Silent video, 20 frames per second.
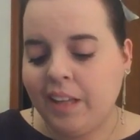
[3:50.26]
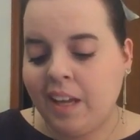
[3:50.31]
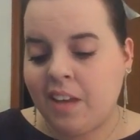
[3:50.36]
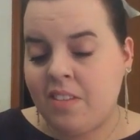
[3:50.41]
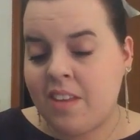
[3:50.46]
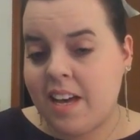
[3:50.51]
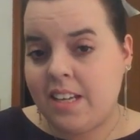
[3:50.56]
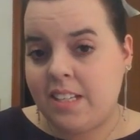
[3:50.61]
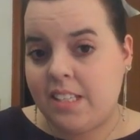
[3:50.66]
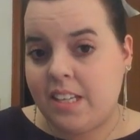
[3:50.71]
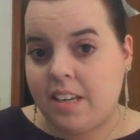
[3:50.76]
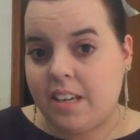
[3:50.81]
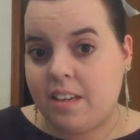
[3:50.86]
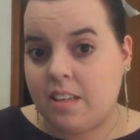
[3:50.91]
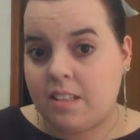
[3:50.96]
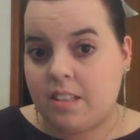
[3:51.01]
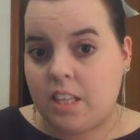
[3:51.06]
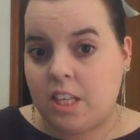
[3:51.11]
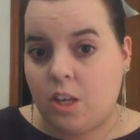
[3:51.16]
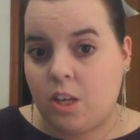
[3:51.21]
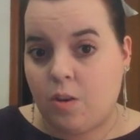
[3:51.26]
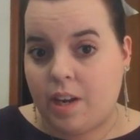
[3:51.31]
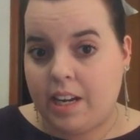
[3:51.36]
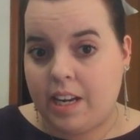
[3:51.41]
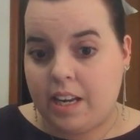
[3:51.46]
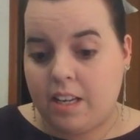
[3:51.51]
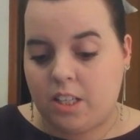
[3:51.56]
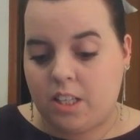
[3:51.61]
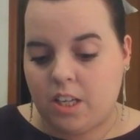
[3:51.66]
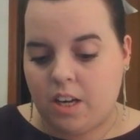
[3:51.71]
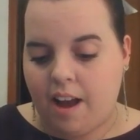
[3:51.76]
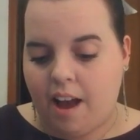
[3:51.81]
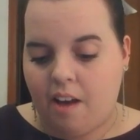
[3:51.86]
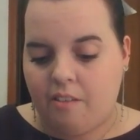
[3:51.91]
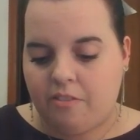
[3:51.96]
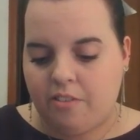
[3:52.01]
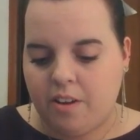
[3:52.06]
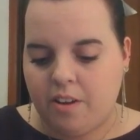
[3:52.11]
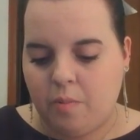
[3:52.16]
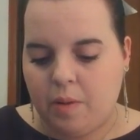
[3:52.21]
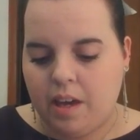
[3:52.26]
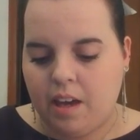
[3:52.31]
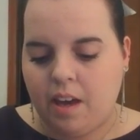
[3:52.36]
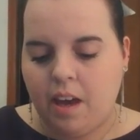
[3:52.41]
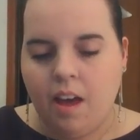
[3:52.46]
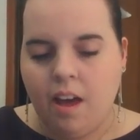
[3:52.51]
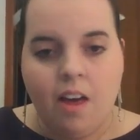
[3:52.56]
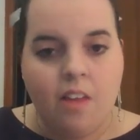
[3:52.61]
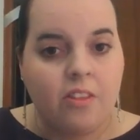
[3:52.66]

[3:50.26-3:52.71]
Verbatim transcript: And the idea is that you can enter every week.